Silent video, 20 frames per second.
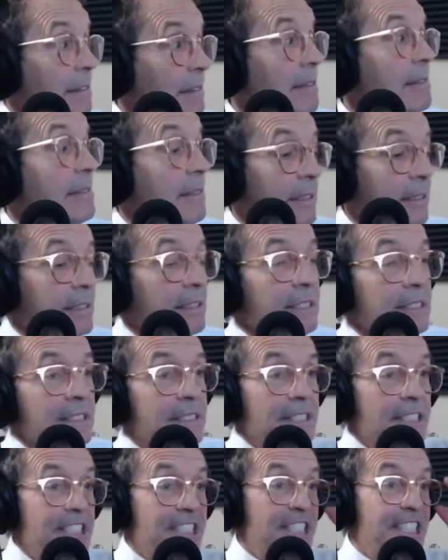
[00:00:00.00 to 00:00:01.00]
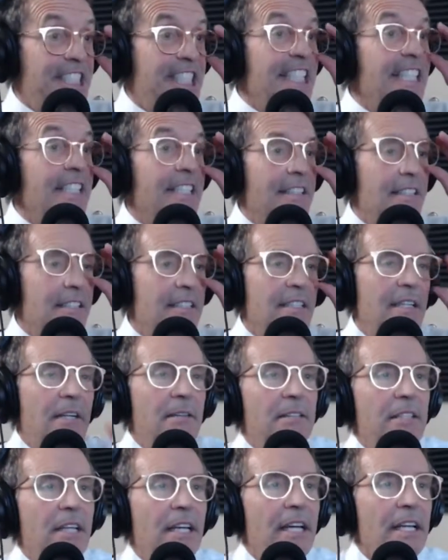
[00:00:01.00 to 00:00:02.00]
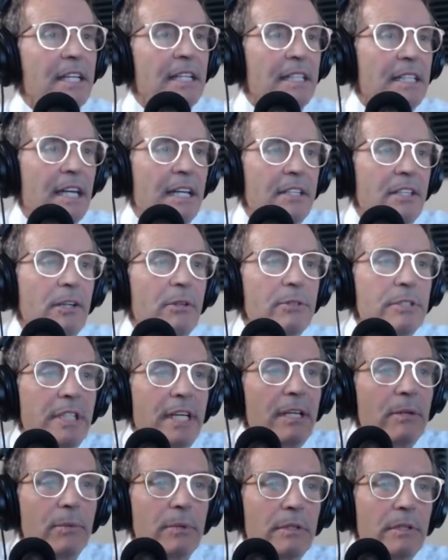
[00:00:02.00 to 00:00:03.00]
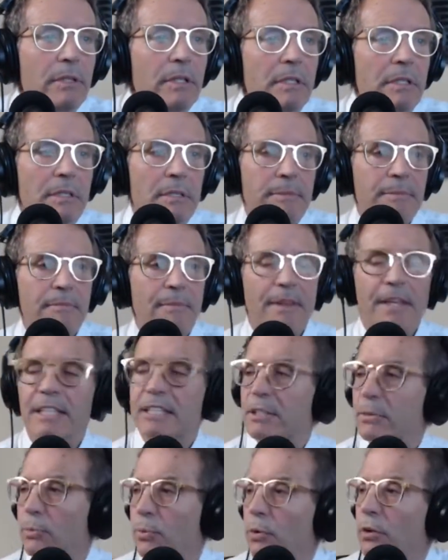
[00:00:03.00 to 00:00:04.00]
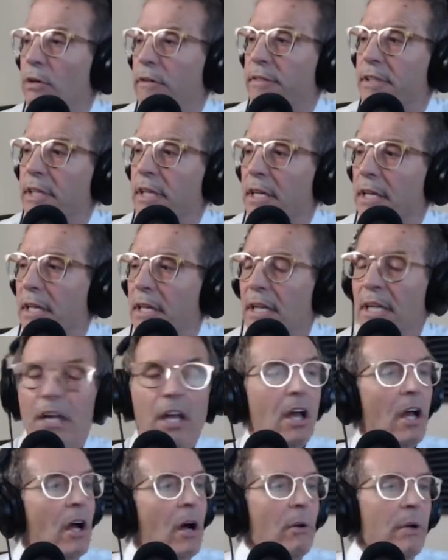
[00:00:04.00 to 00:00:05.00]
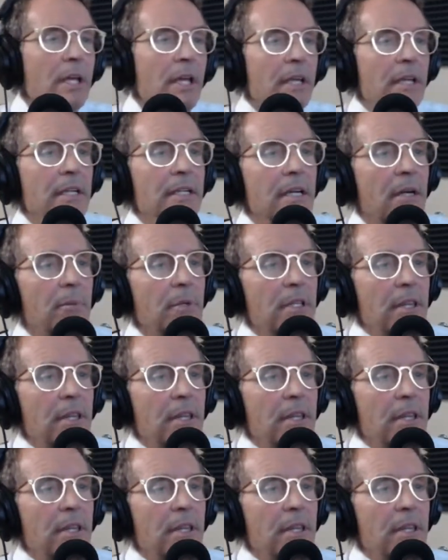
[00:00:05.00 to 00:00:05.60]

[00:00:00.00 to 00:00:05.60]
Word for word: Zenith. Zenith. Scary. I, I use that day. word. That's the word of the day. Okay, I want to